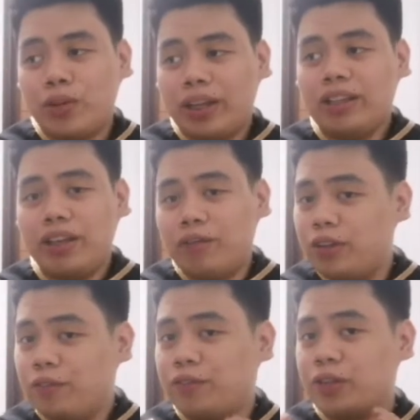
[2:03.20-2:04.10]
you can give
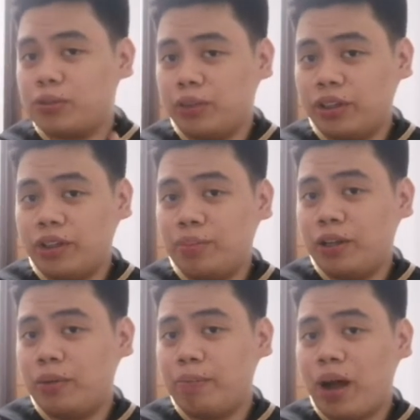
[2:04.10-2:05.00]
the first 100
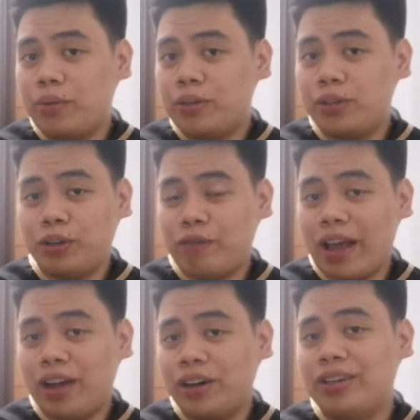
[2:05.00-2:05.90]
million power to your
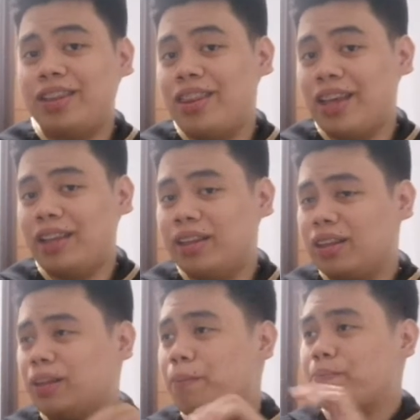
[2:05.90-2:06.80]
Vanguard and
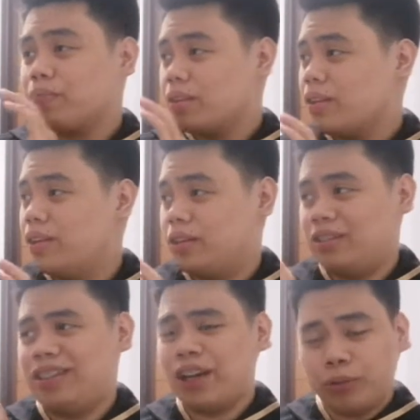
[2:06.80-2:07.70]
then the
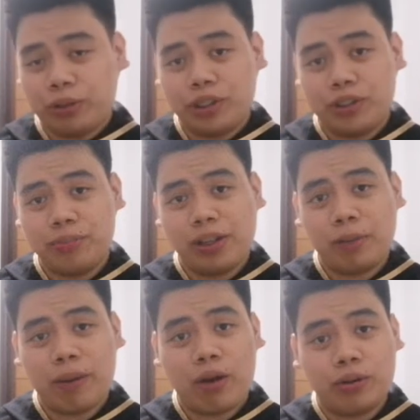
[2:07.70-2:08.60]
second 100 million
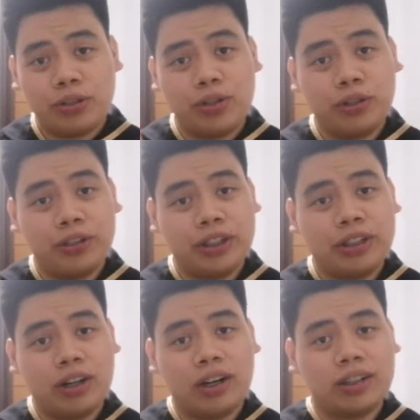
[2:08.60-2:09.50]
power to your rear
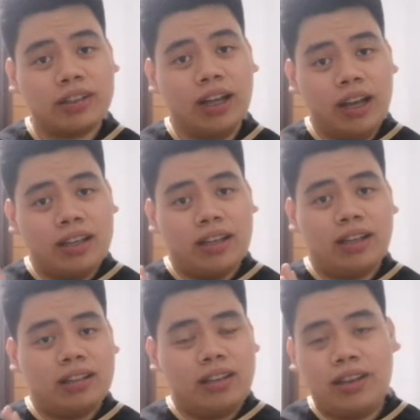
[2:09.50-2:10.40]
guard,
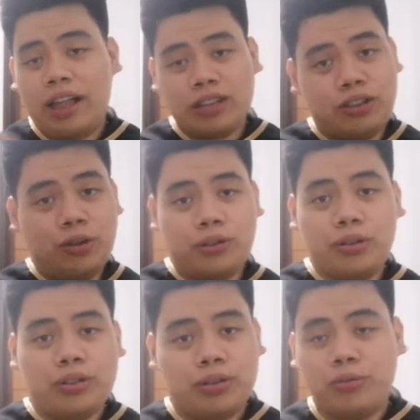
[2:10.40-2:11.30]
and that's your
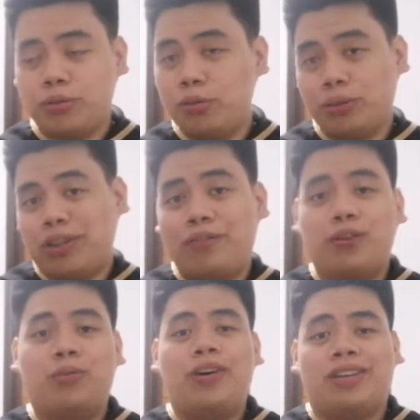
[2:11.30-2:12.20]
choice, and do whatever
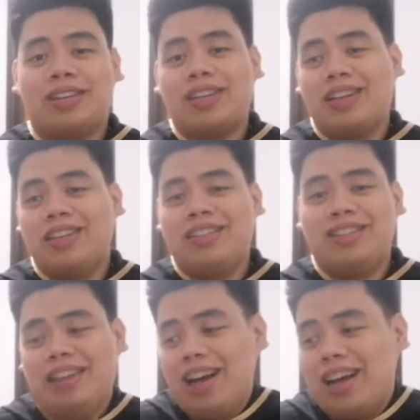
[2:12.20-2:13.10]
you want.
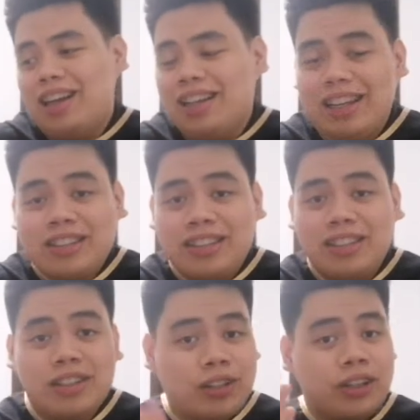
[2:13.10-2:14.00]
And yeah, it's
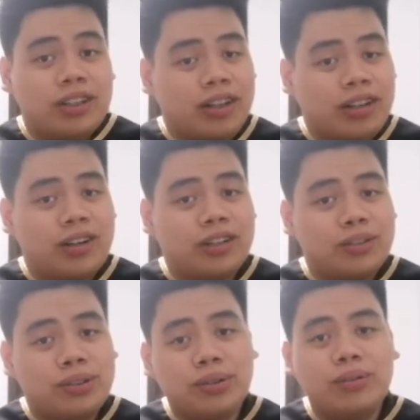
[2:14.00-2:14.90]
the start deck
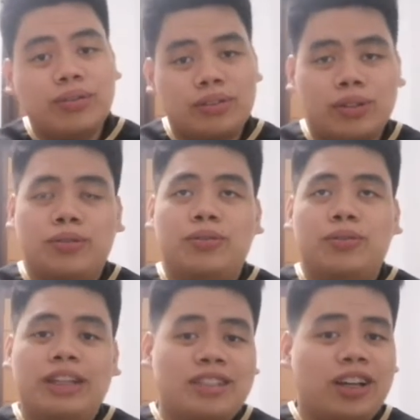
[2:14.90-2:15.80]
card too, so
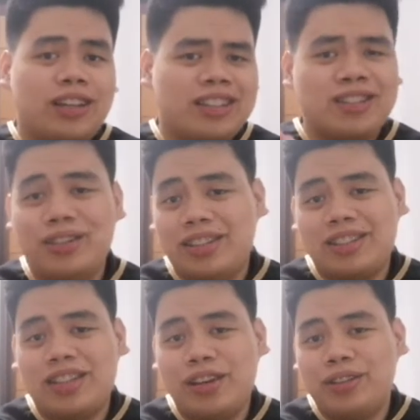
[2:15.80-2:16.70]
it's not as good
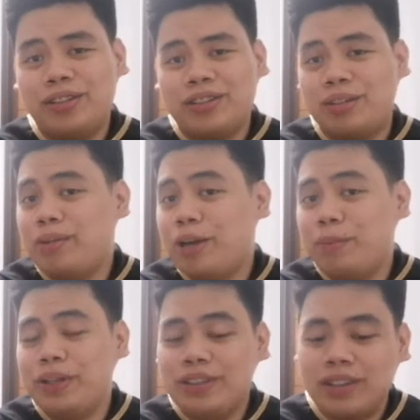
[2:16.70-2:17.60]
as the others in my
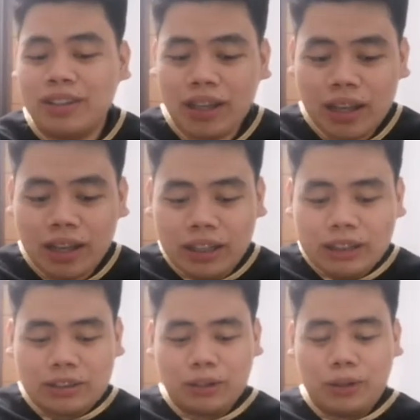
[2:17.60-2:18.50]
opinion.
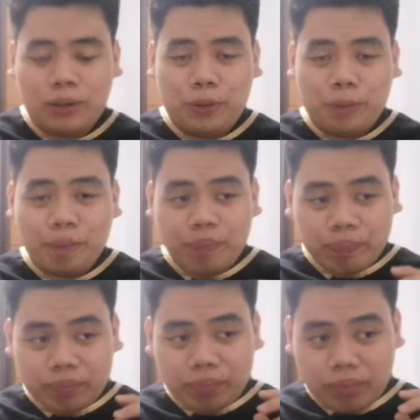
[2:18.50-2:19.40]
So
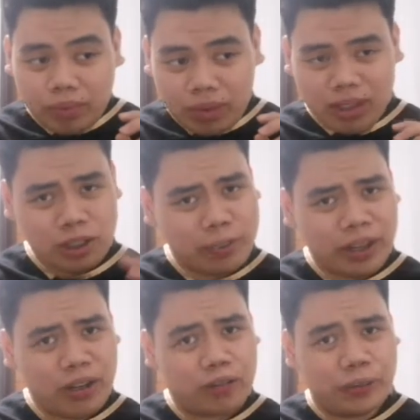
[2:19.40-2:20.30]

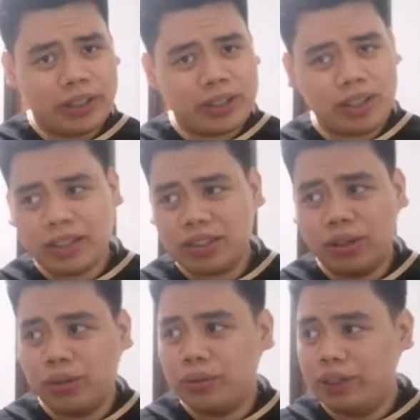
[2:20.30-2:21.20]
speaking of which, let's
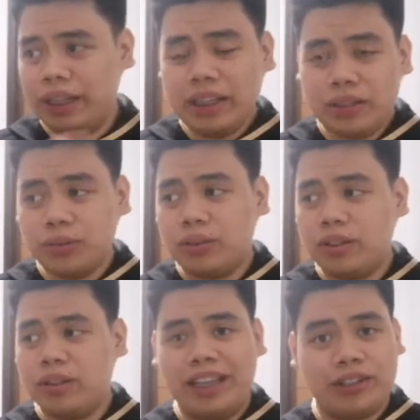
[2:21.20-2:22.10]
go into
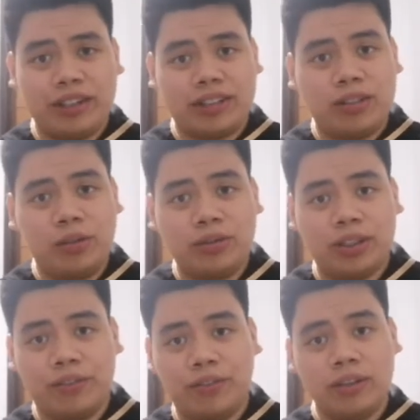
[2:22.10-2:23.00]
the nation
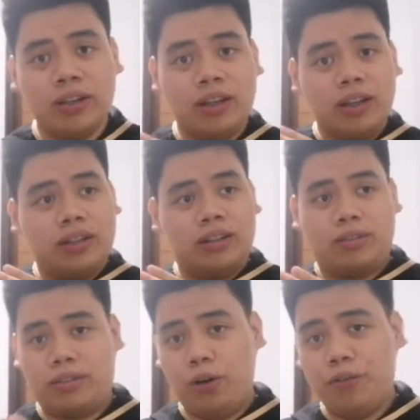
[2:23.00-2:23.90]
exclusive
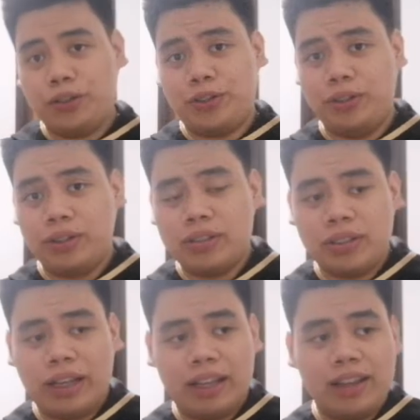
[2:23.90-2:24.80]

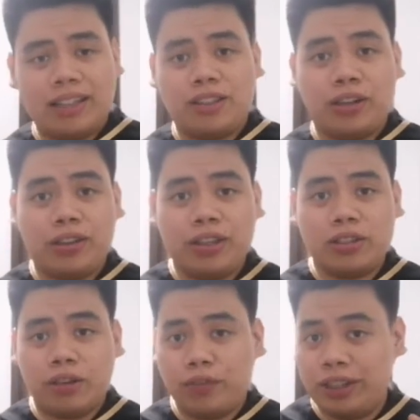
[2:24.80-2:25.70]
overtriggers, and let's start things
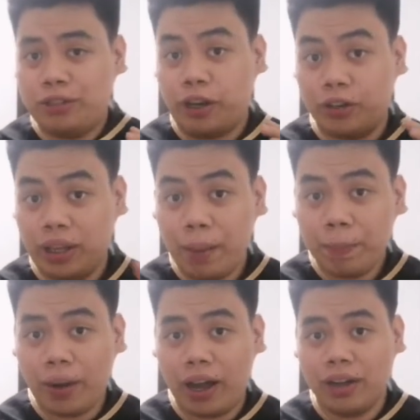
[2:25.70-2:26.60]
off in Dragon
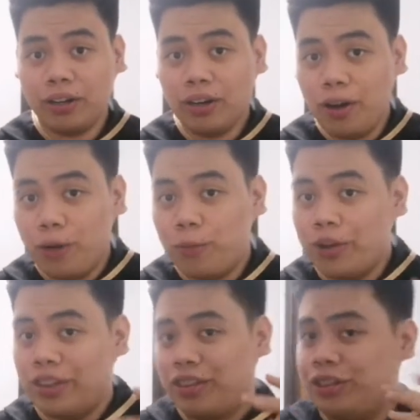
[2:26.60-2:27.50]
Empire
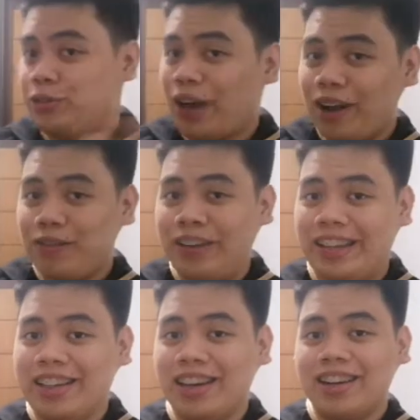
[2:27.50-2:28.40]
with Drag
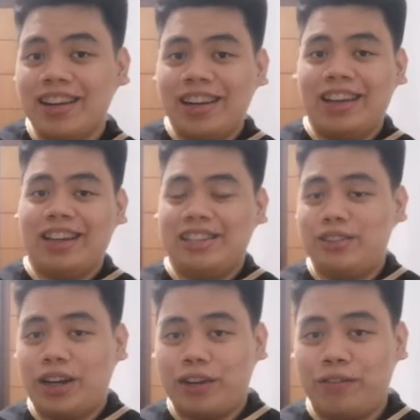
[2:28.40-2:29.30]
Veda. And
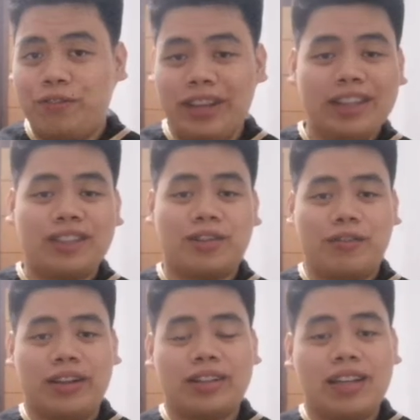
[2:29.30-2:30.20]
Drag Veda's
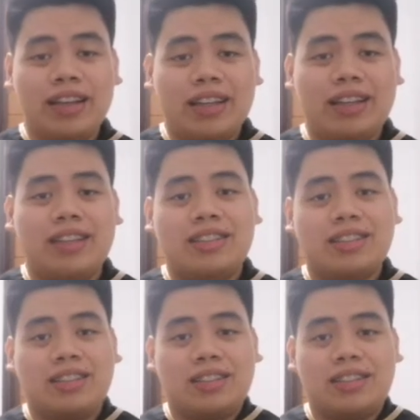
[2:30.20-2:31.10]
effect
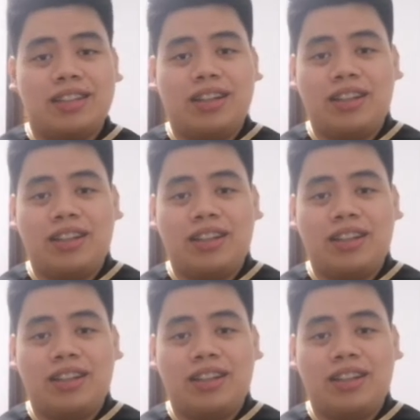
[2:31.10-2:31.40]
is